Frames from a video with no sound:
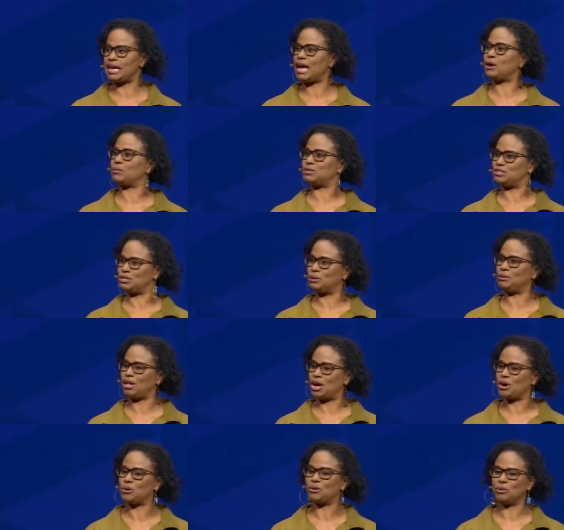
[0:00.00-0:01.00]
tech was no
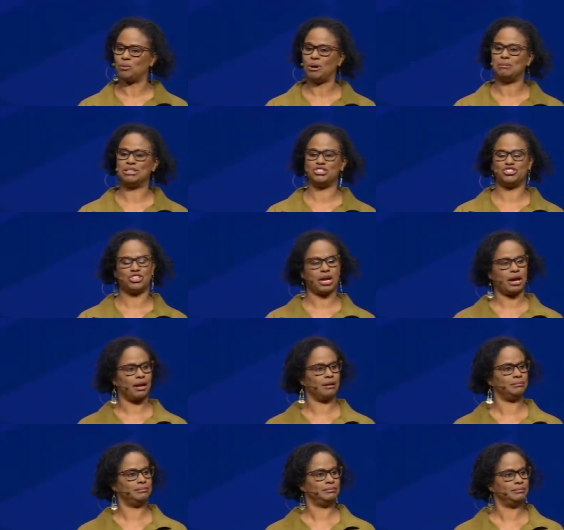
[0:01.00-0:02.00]
longer a woman's
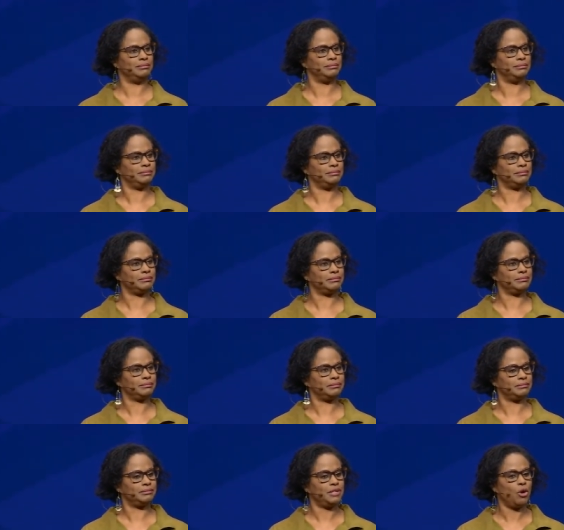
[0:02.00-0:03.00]
job.
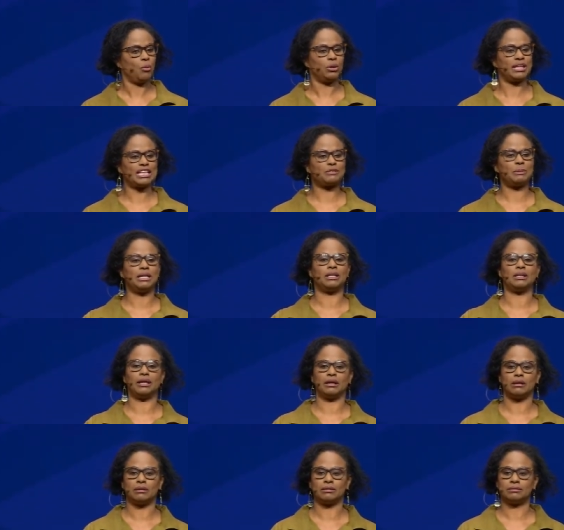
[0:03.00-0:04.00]
Well, let's be
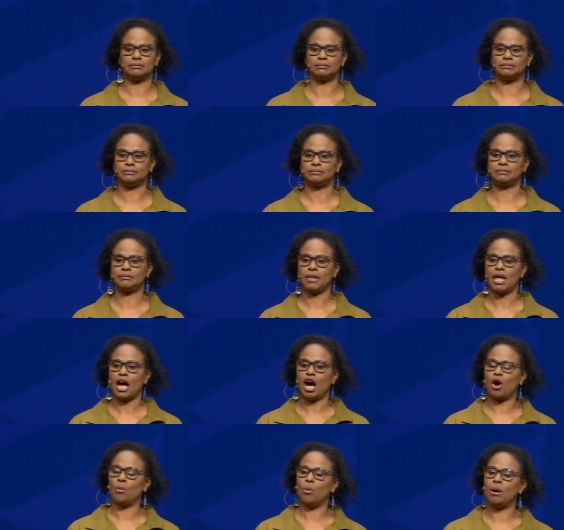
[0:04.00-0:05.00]
clear.
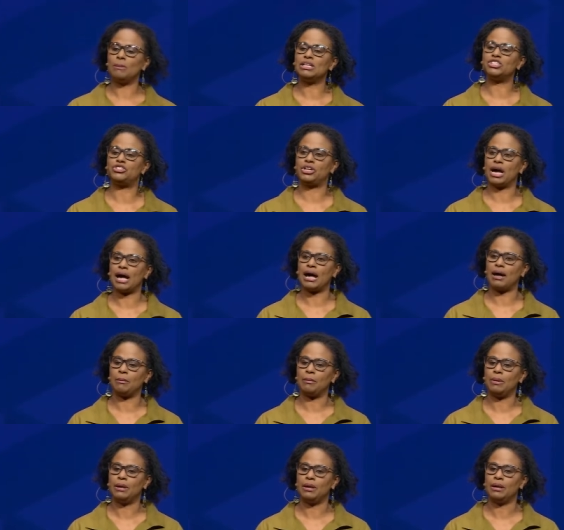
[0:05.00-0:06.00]
A woman's
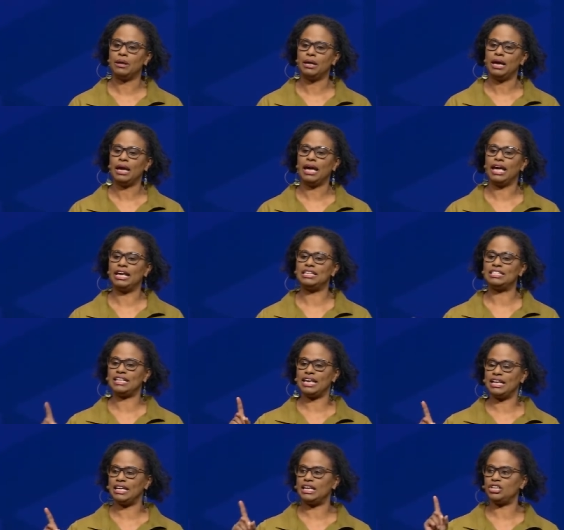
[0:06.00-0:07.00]
job is
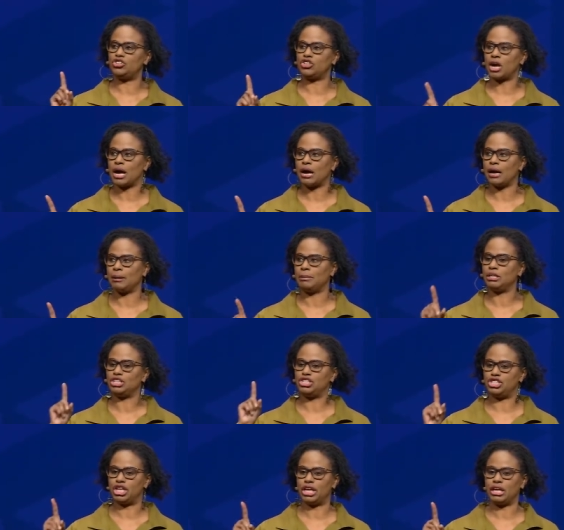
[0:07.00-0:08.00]
any
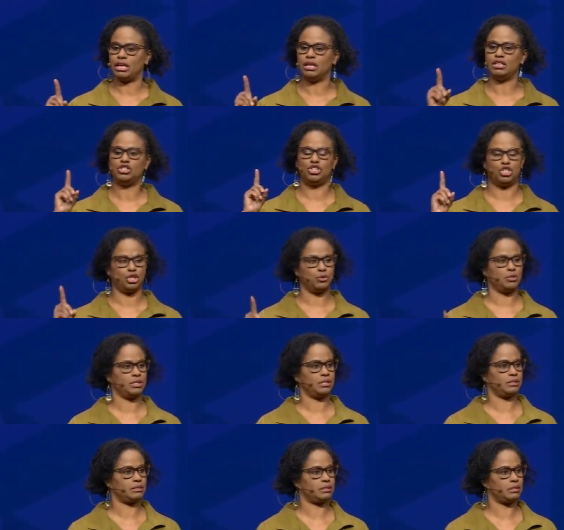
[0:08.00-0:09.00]
job she
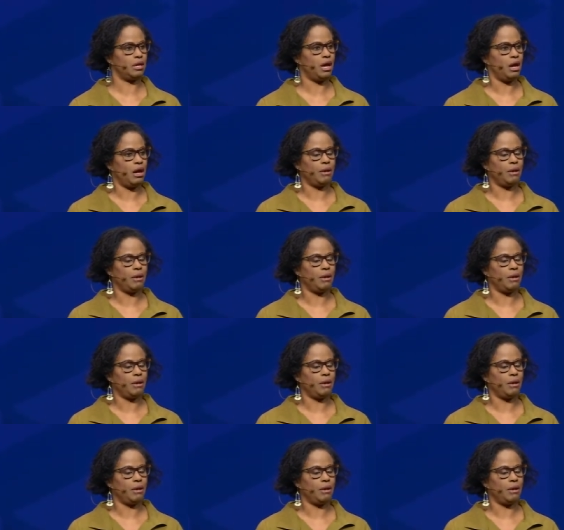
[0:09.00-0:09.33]
chooses.